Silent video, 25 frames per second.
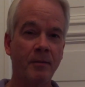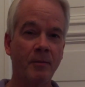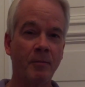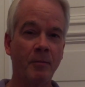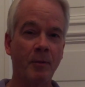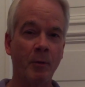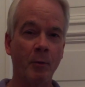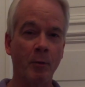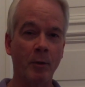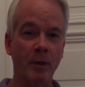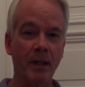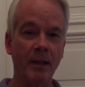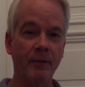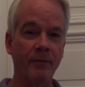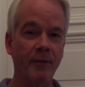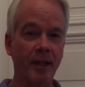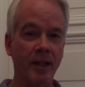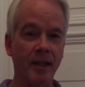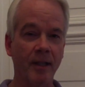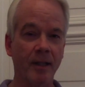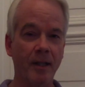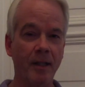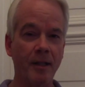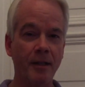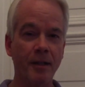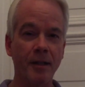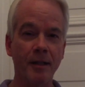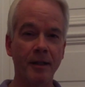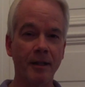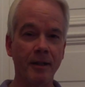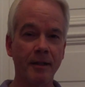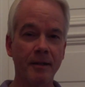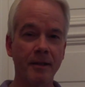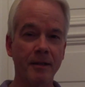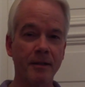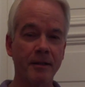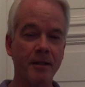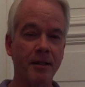We were living in London at
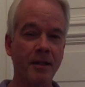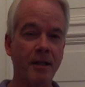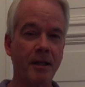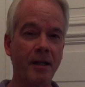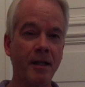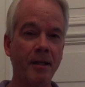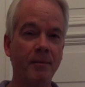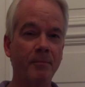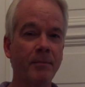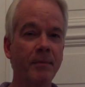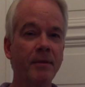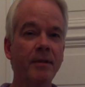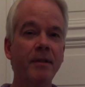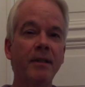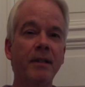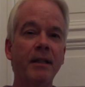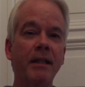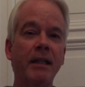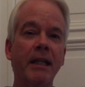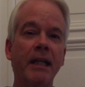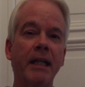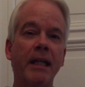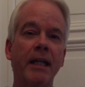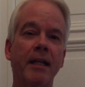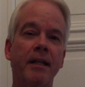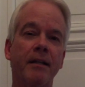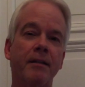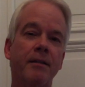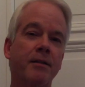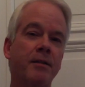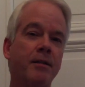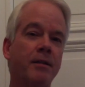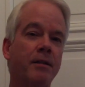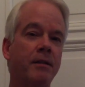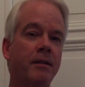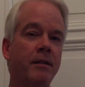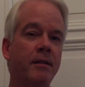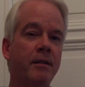the time, and
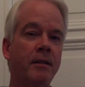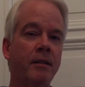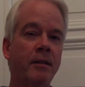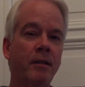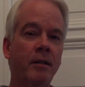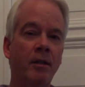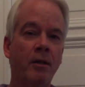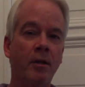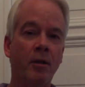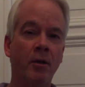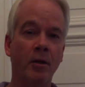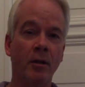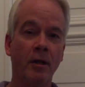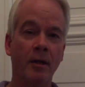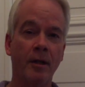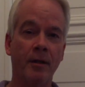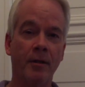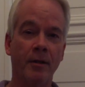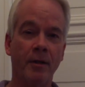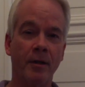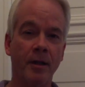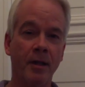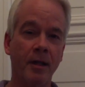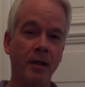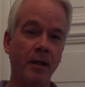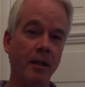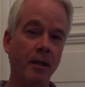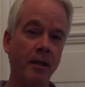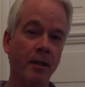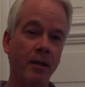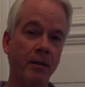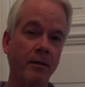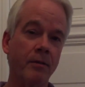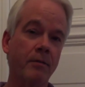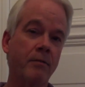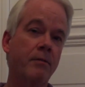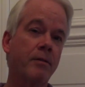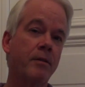earlier in the
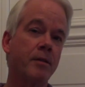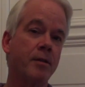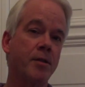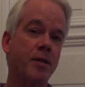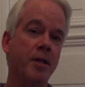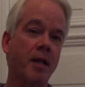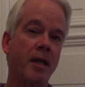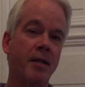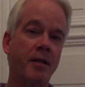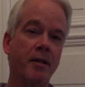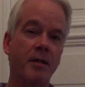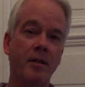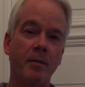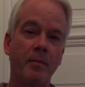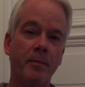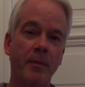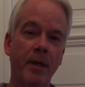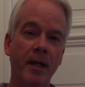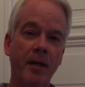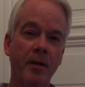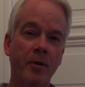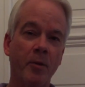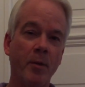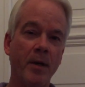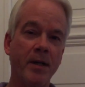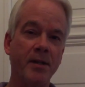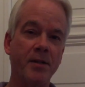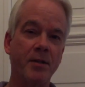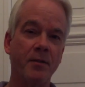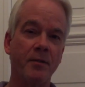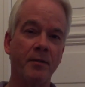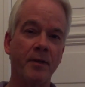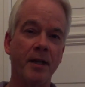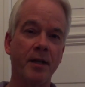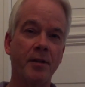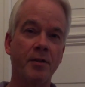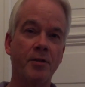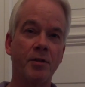year decided to make a
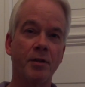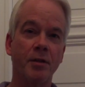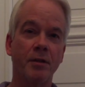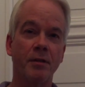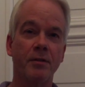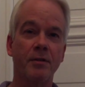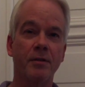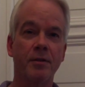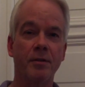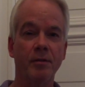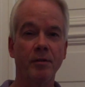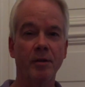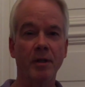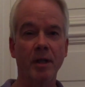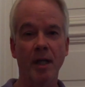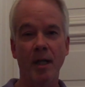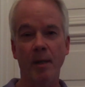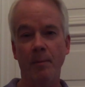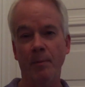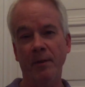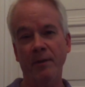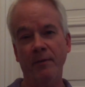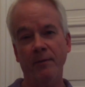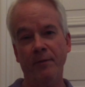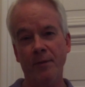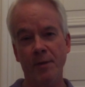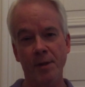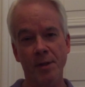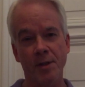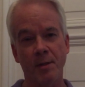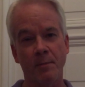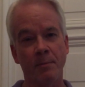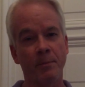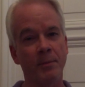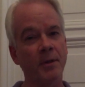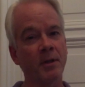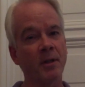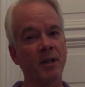reservation to come and
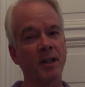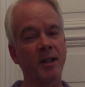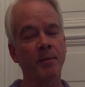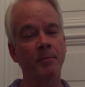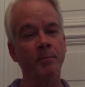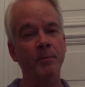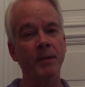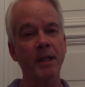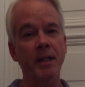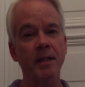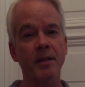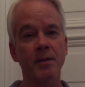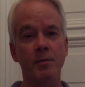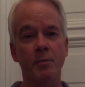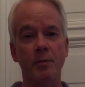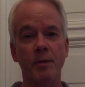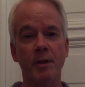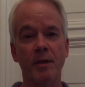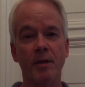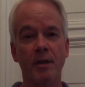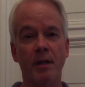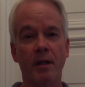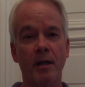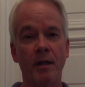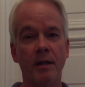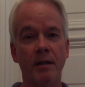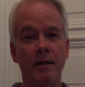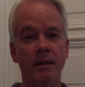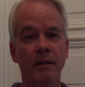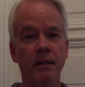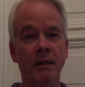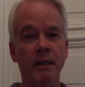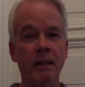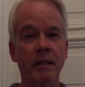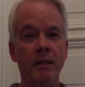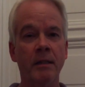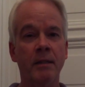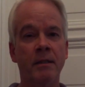visit Berlin because we thought
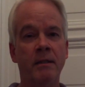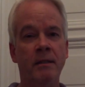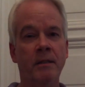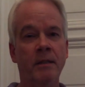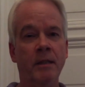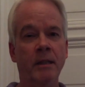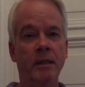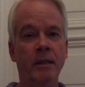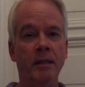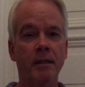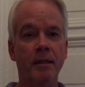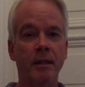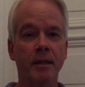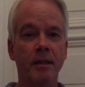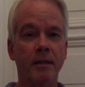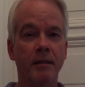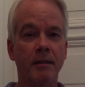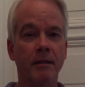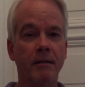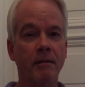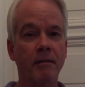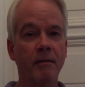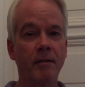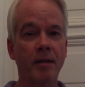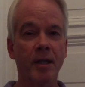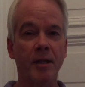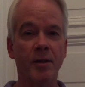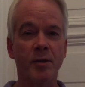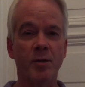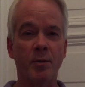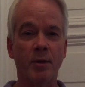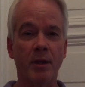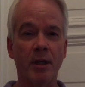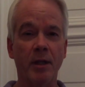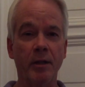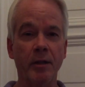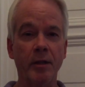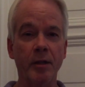that things were
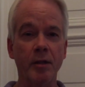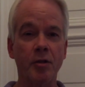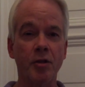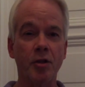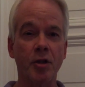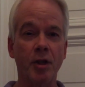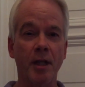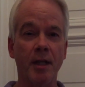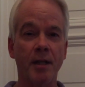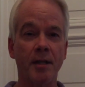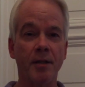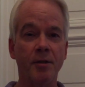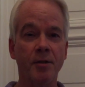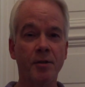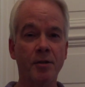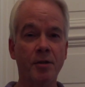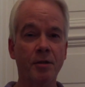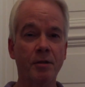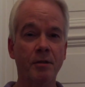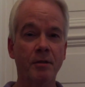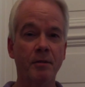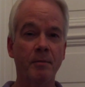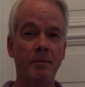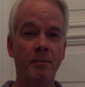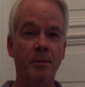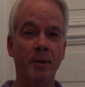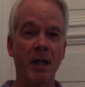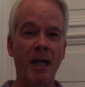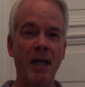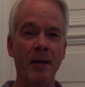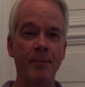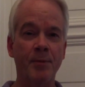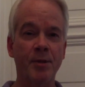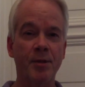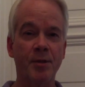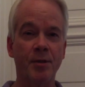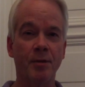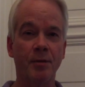going to change,
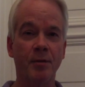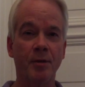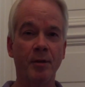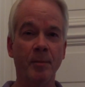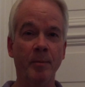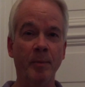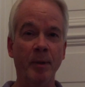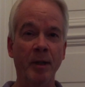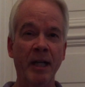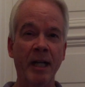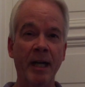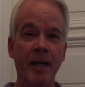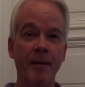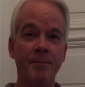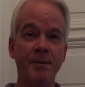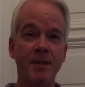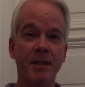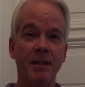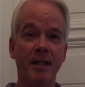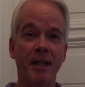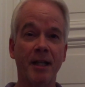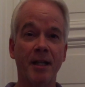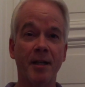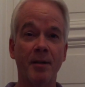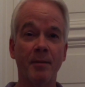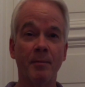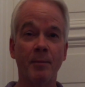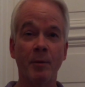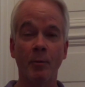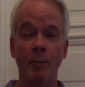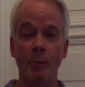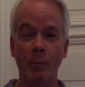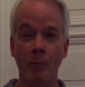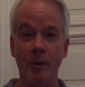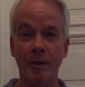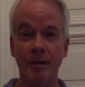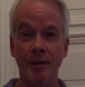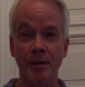perhaps sooner, perhaps later, but we
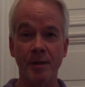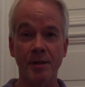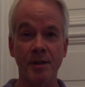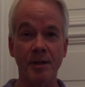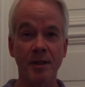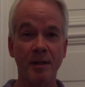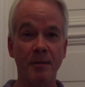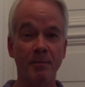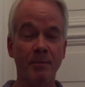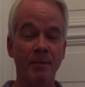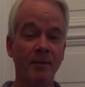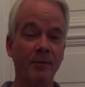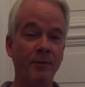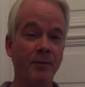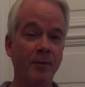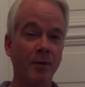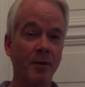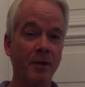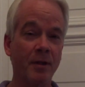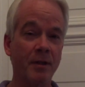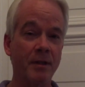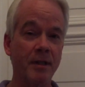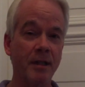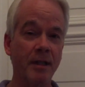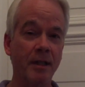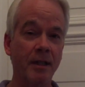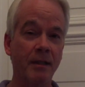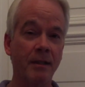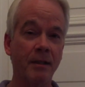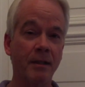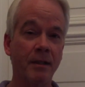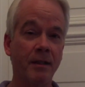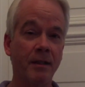wanted to see it before it did.